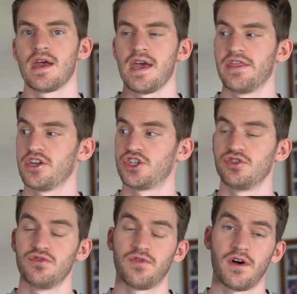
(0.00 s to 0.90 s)
and this
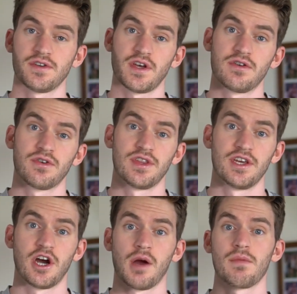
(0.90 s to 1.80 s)
shoe falls under the
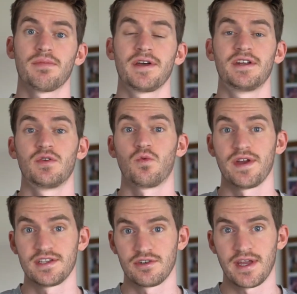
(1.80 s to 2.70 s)
carbon-plated
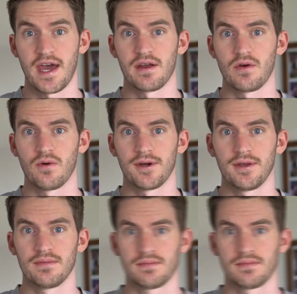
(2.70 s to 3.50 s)
racer category.